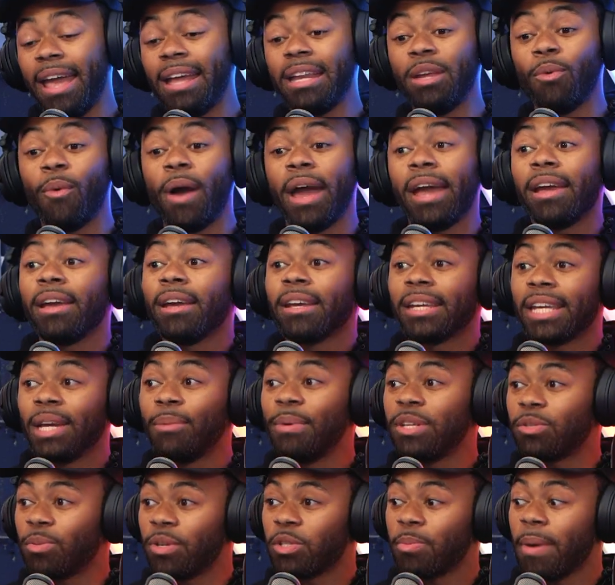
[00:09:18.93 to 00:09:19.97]
Anyway, can
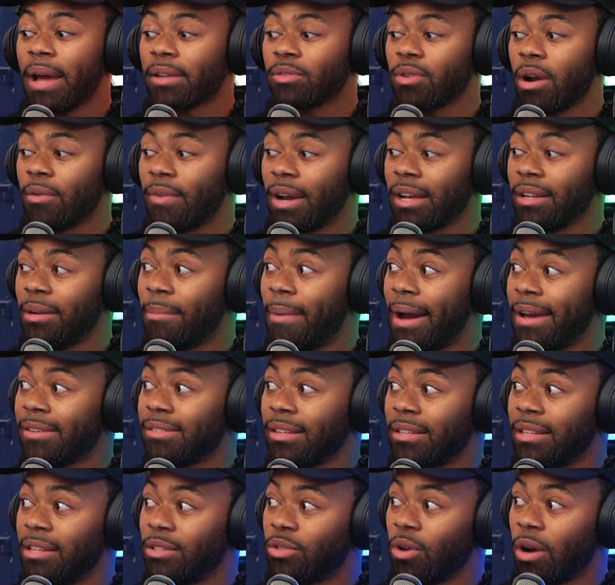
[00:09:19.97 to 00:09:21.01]
we switch back to our regular mics
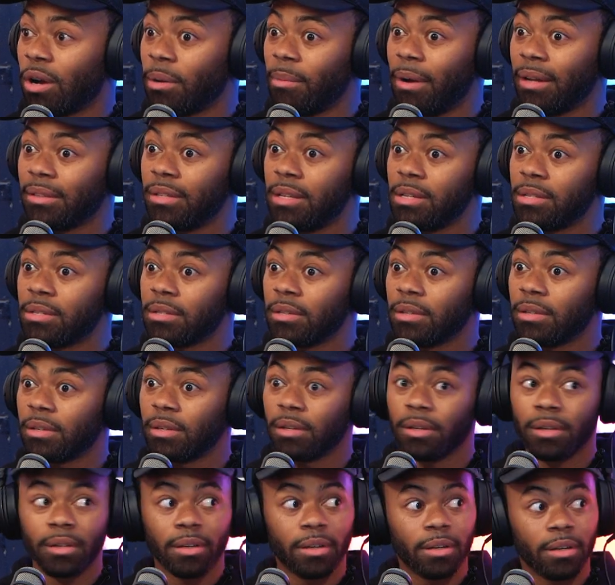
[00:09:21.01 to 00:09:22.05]
and then talk about this? this I
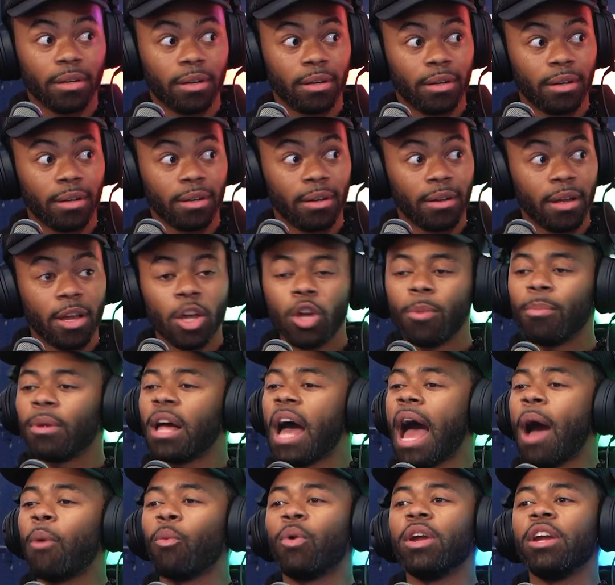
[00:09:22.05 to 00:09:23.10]
kind of don't insane. want to,
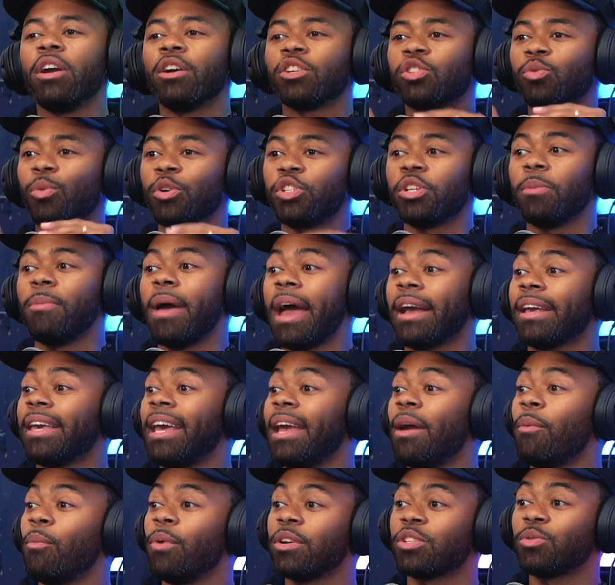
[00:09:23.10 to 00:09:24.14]
but I, uh, we are switching back.
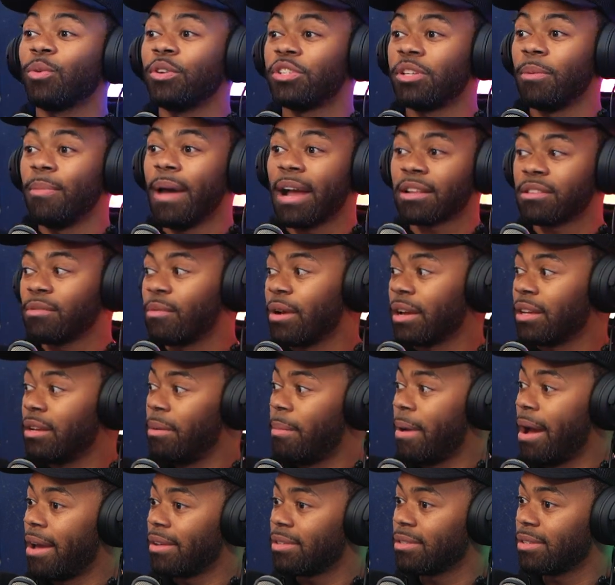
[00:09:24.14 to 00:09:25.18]
Cam, we're switching back to
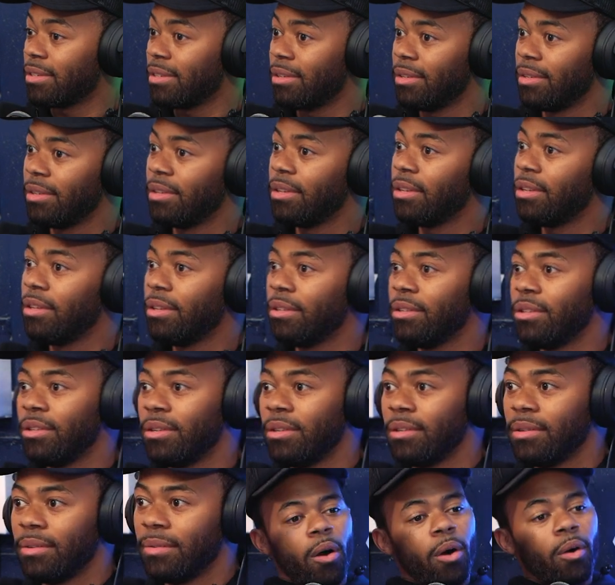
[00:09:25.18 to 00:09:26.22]
regular mics. I can't use my Lewitt.
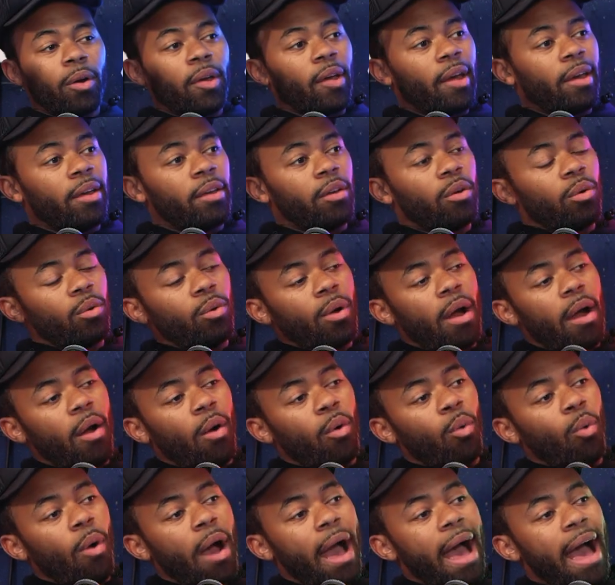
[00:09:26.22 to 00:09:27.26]
Okay, yeah.
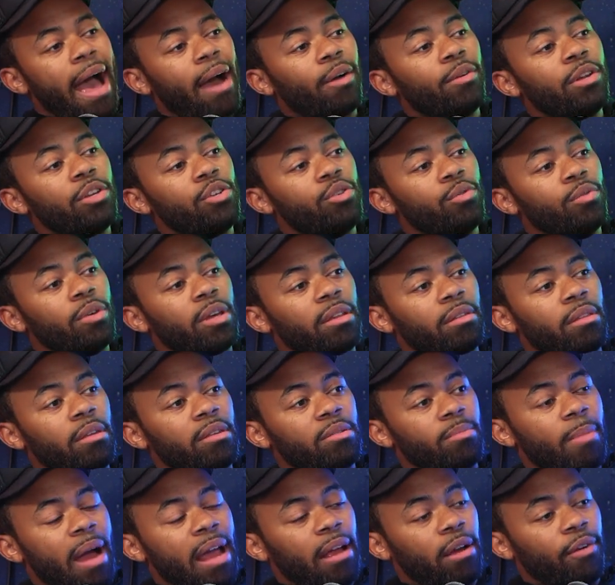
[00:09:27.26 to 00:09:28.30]
how did you get
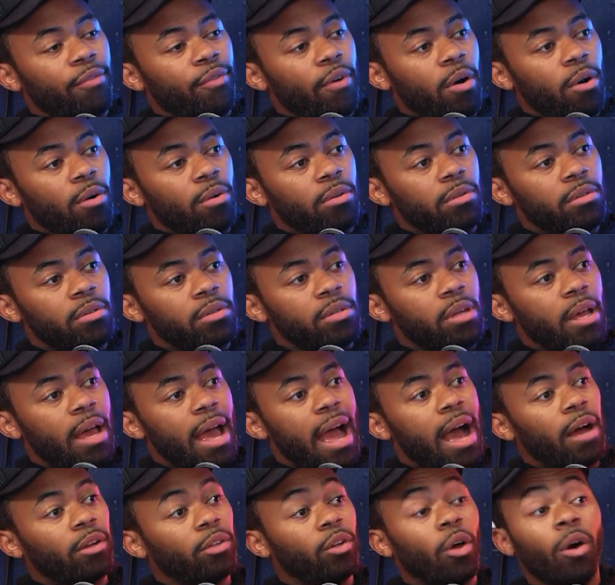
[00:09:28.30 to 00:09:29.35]
these microphones?
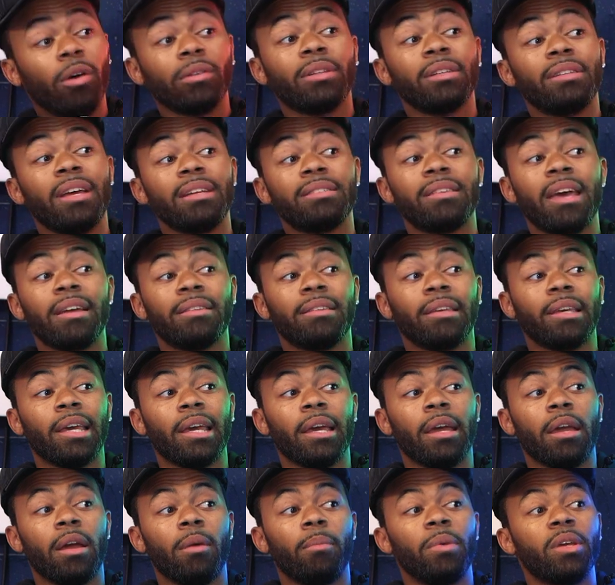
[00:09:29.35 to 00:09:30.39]
How long did they take to
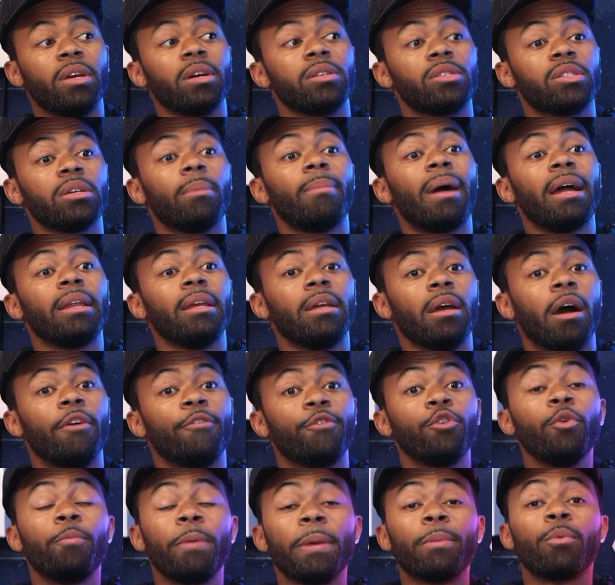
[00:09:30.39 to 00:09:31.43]
get here? Because somebody, a
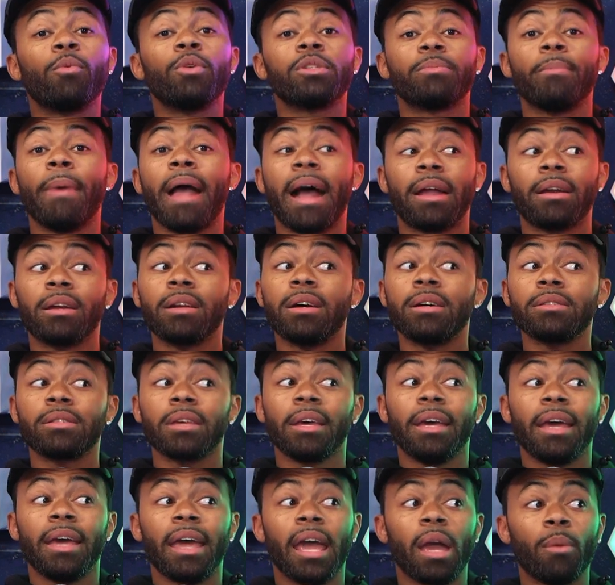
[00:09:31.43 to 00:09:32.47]
Yeah. few people was mad at us
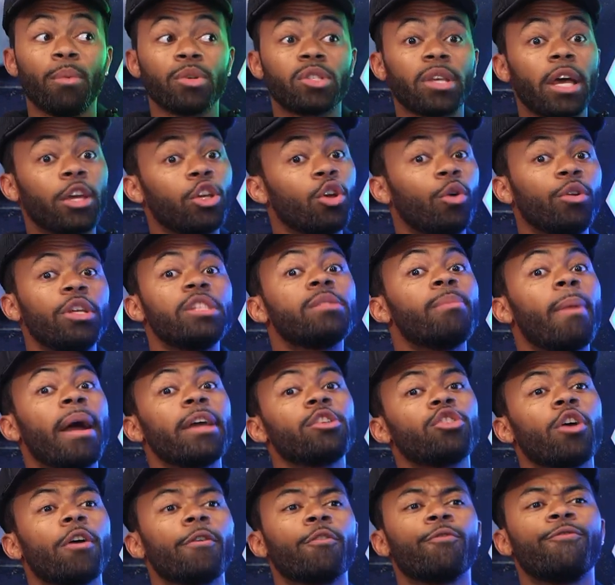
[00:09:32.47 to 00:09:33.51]
and was like, yo, these
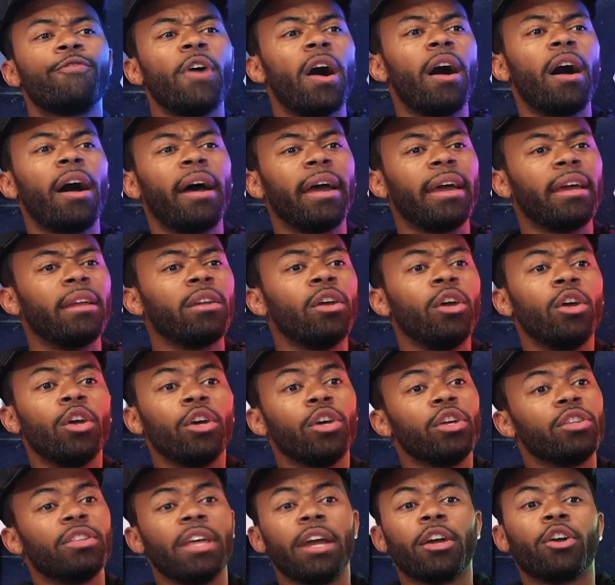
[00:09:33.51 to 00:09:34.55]
mics are fine.
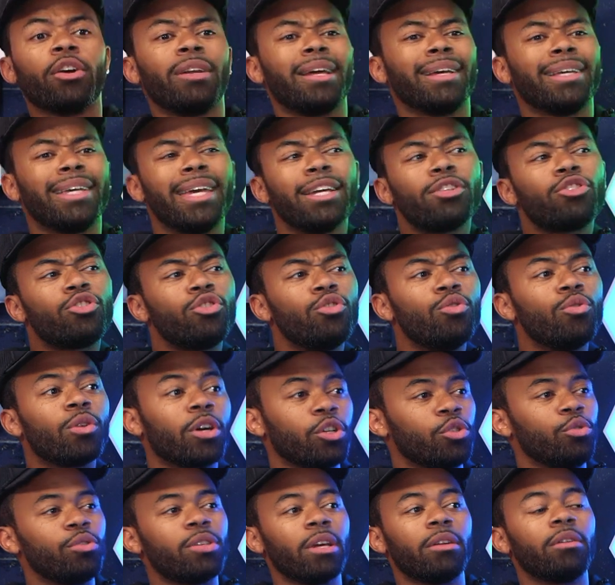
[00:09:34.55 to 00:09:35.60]
Yeah. They're going to get to you
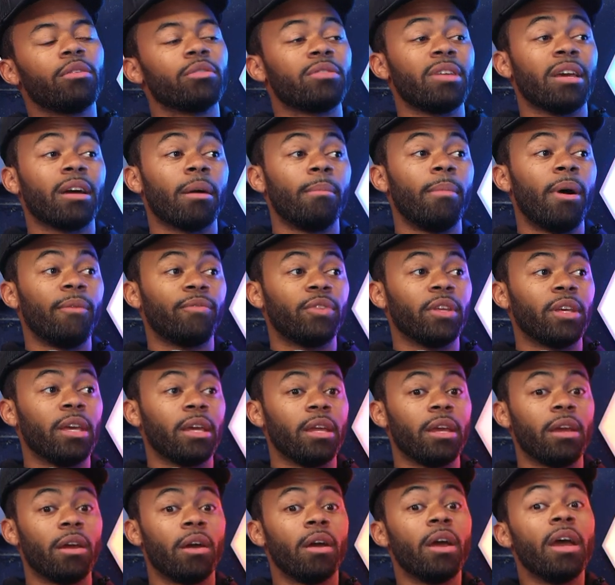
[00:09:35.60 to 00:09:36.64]
because you said it'll take a month to get
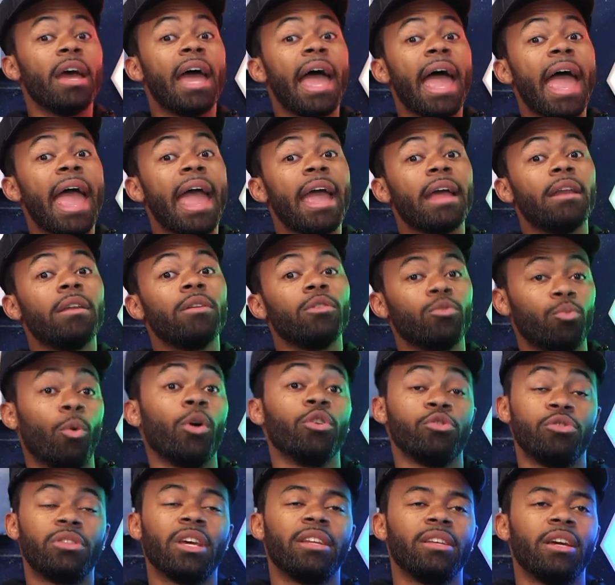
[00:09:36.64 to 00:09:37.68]
here. And,
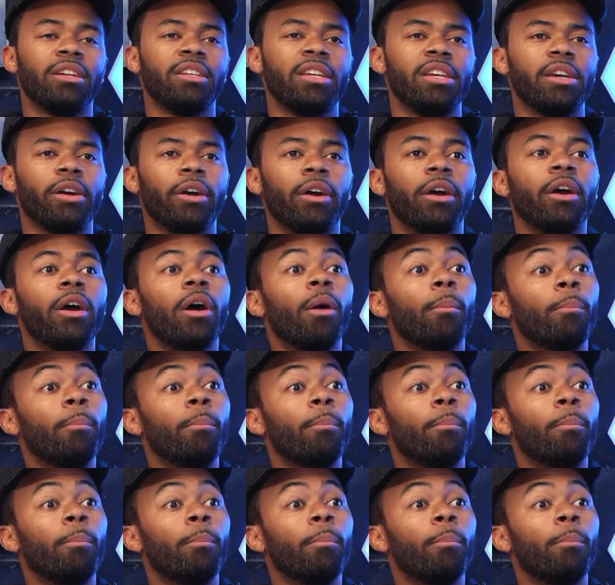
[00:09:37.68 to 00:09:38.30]
well, you said a year.